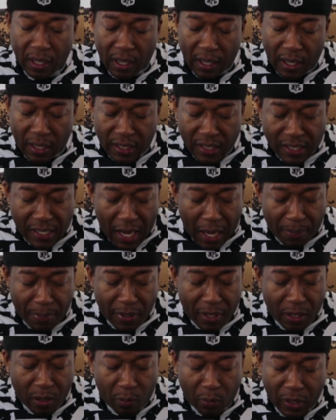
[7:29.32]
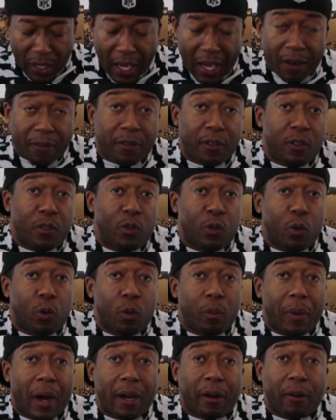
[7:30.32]
At the top here, we have
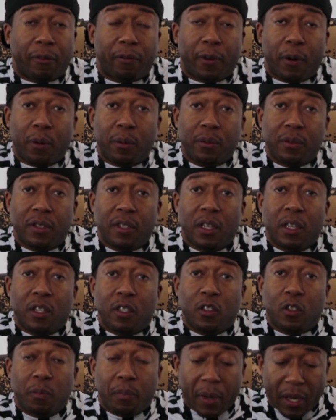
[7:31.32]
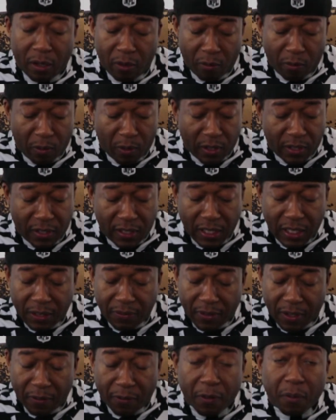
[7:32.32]
dual microphones to better
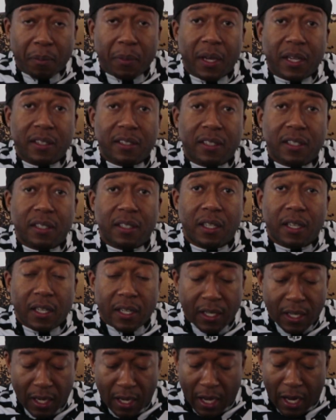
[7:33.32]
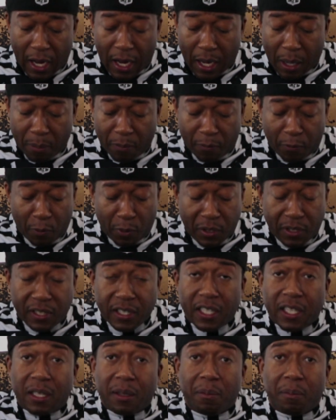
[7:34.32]
receive information,
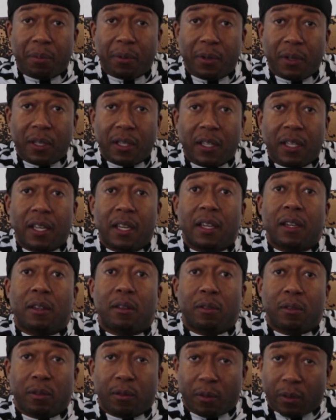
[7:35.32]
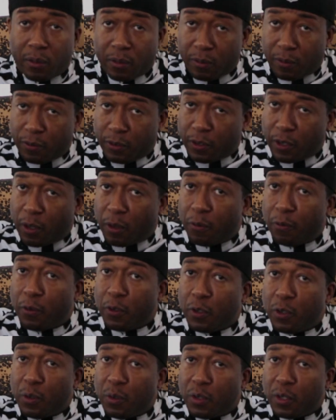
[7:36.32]
voice input. So for
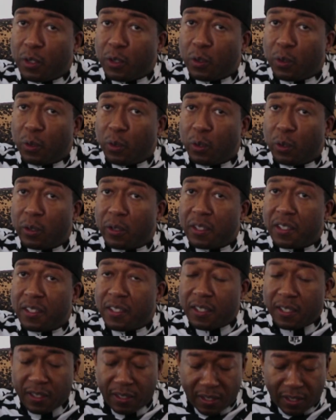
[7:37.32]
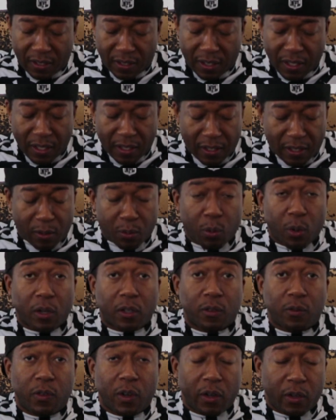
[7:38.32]
using Google Assistant, this
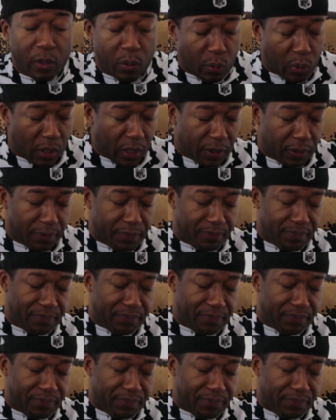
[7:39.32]
works very well.